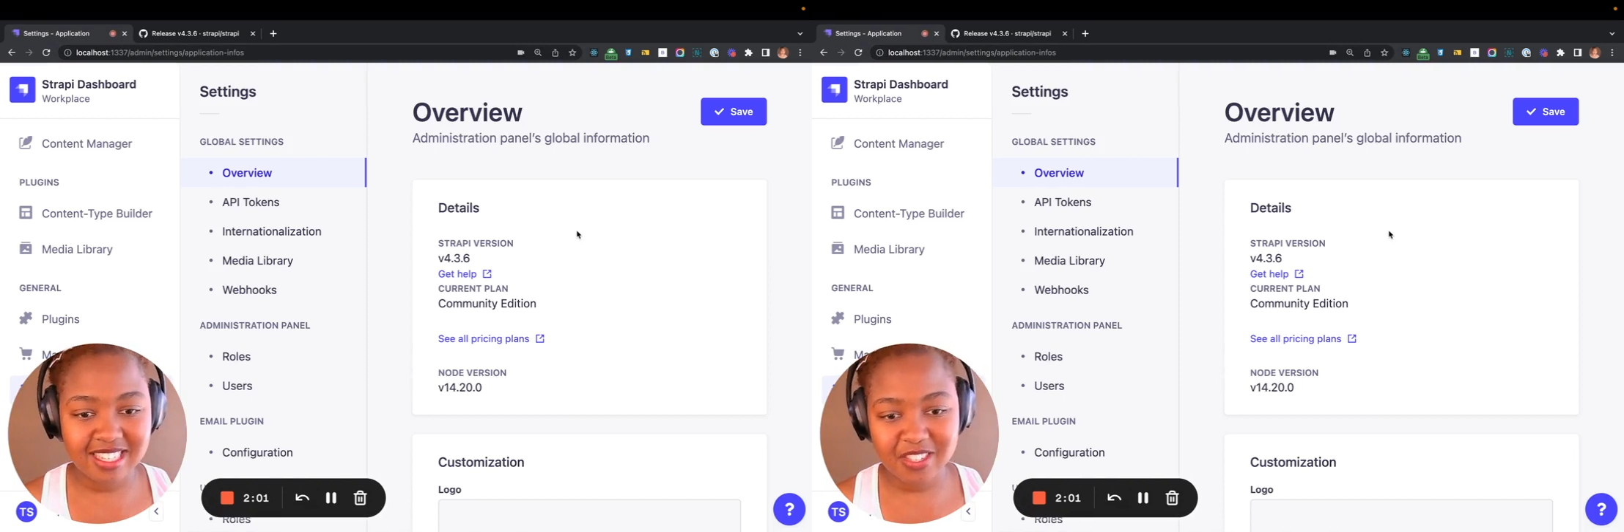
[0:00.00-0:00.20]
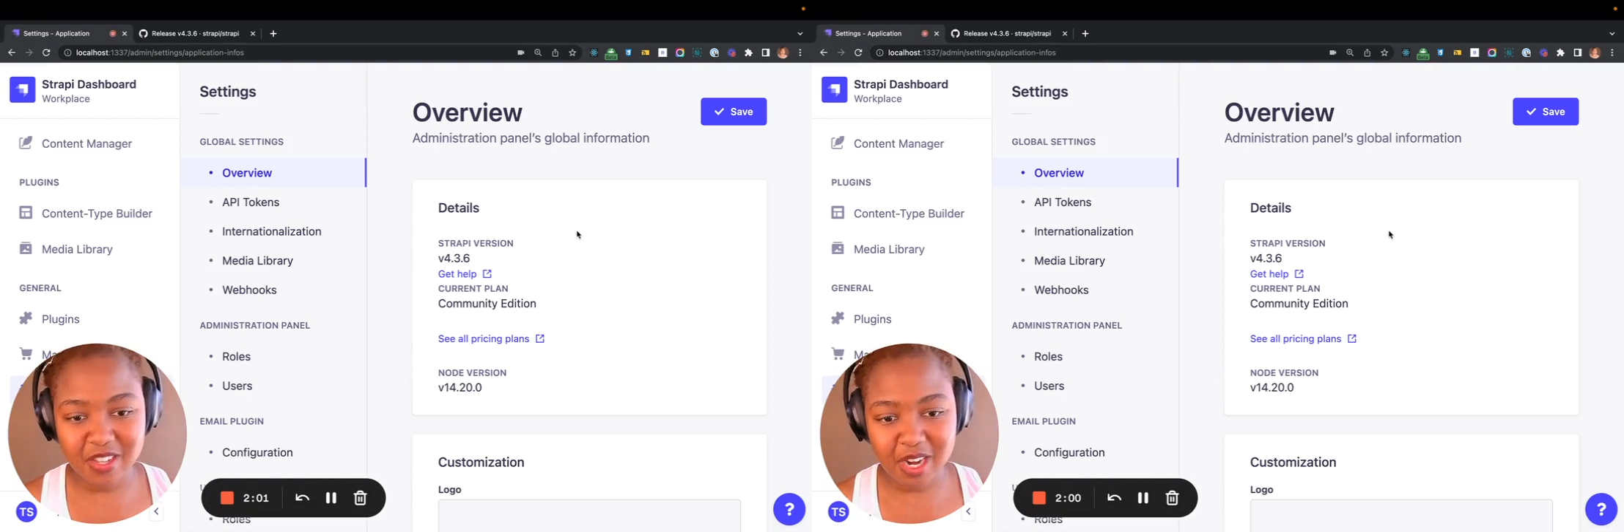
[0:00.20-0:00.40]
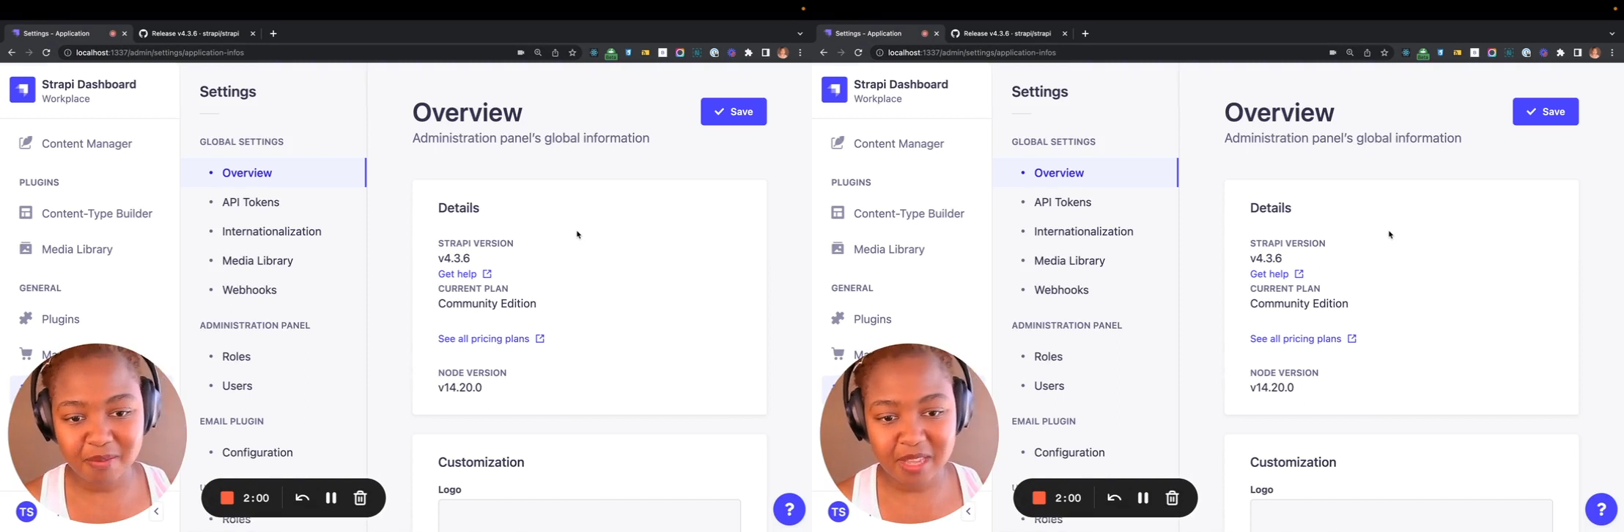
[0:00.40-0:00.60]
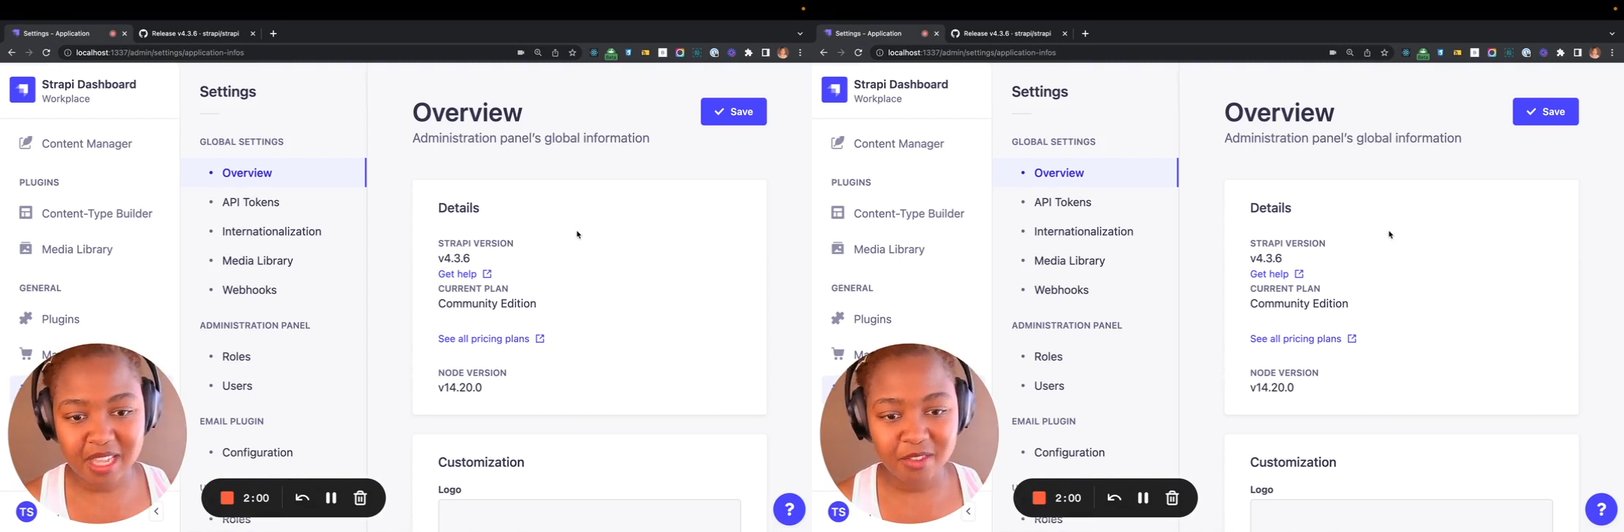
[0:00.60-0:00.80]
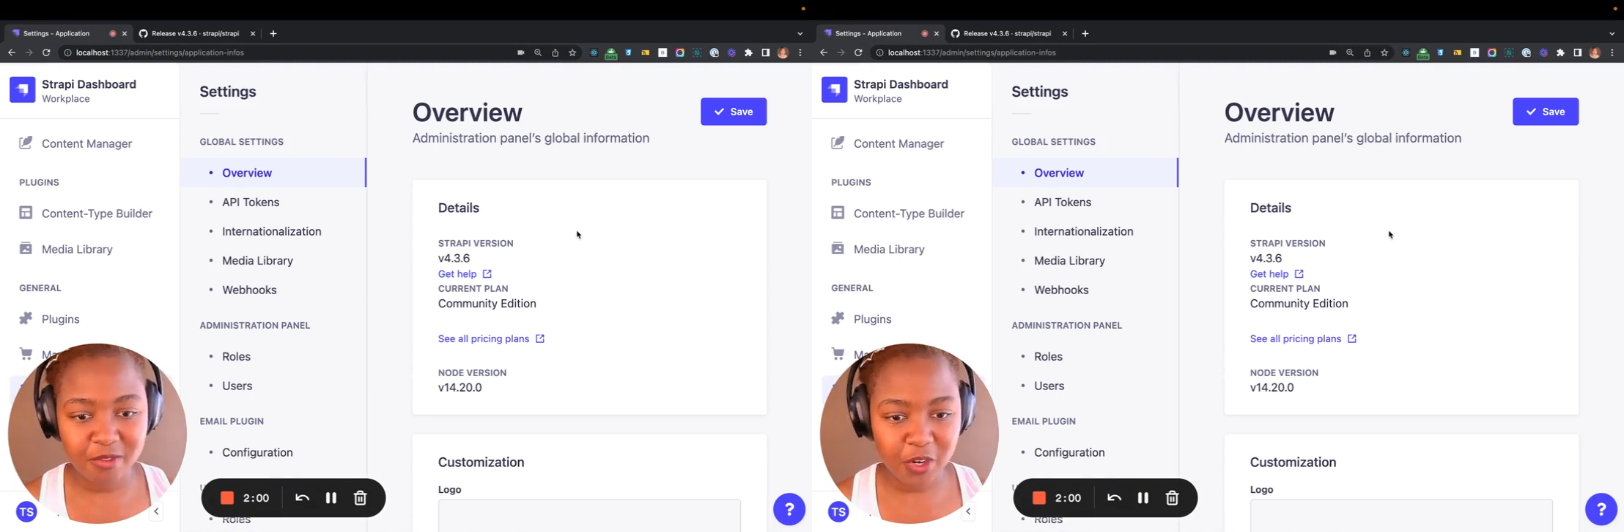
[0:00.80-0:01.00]

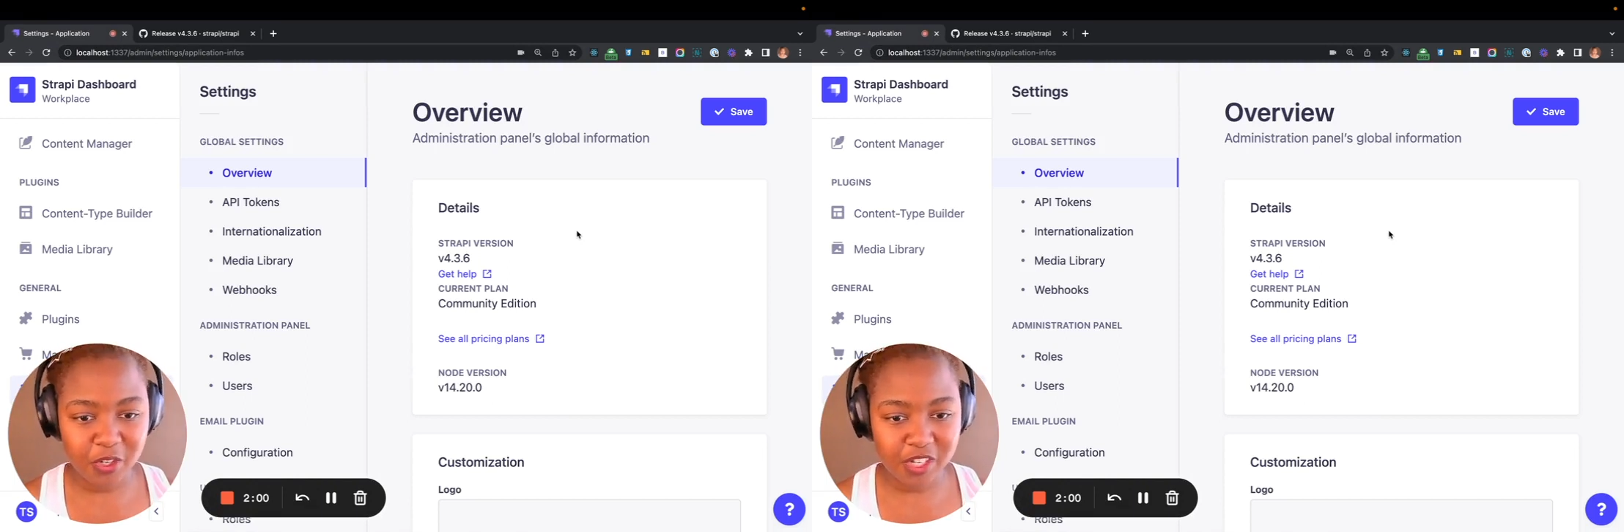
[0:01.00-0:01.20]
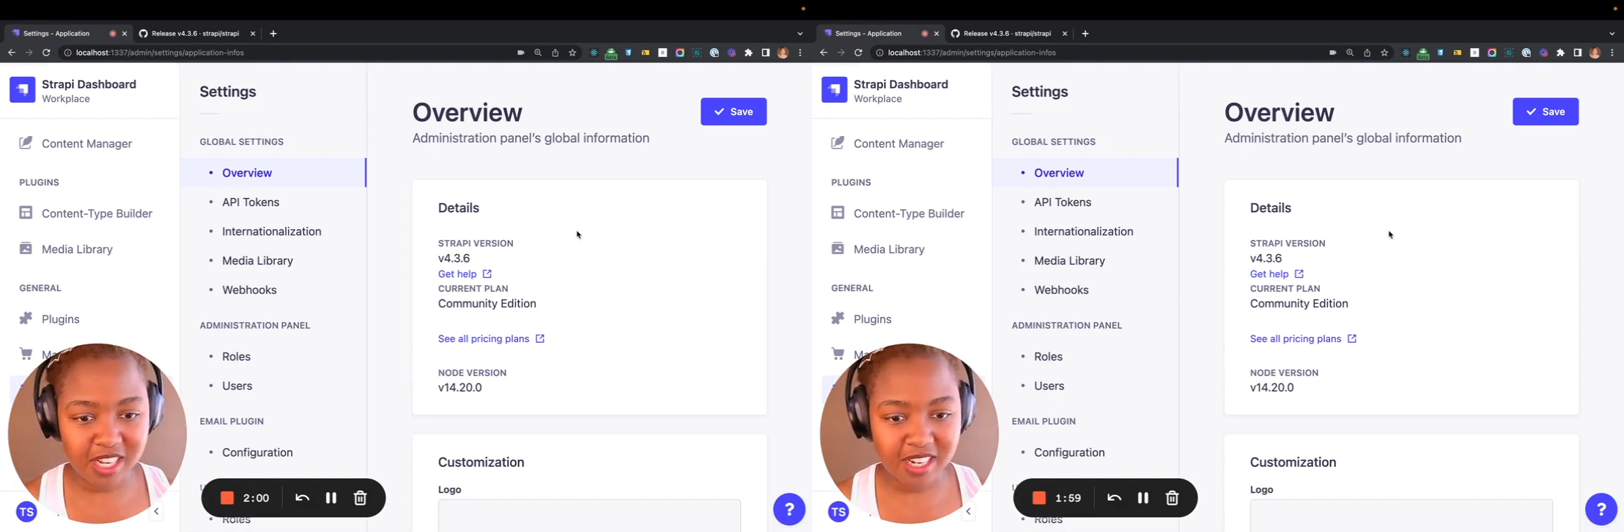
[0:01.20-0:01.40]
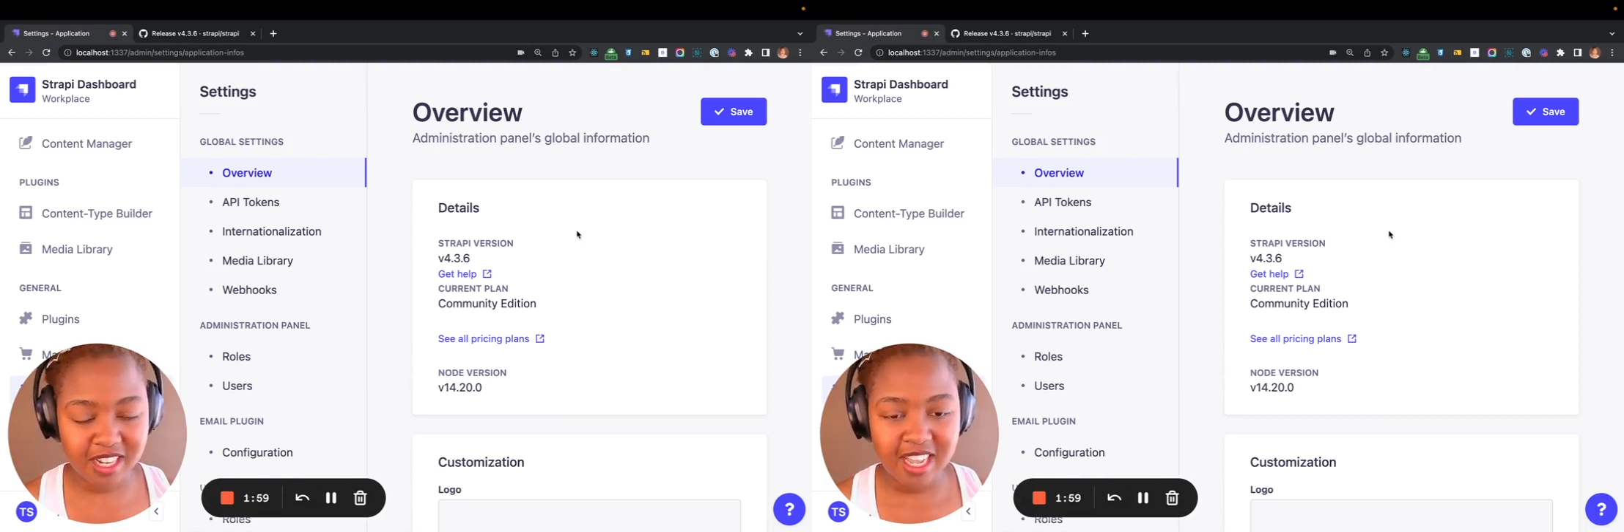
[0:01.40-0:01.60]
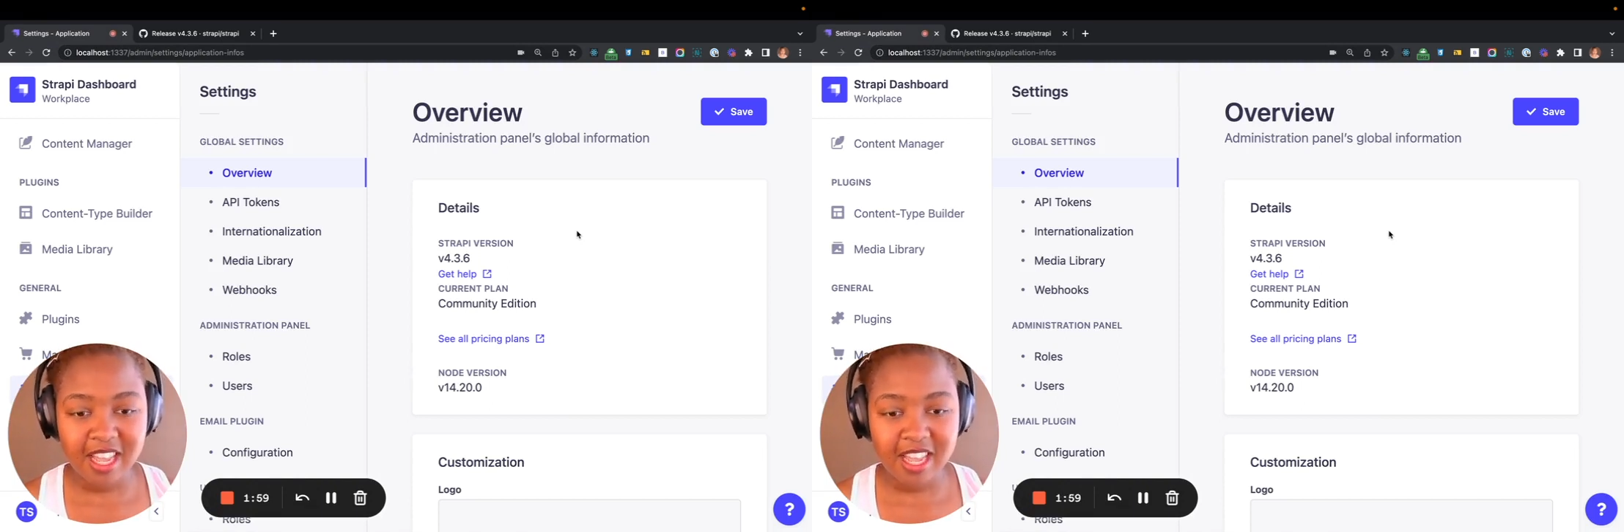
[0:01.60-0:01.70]
Strapi version.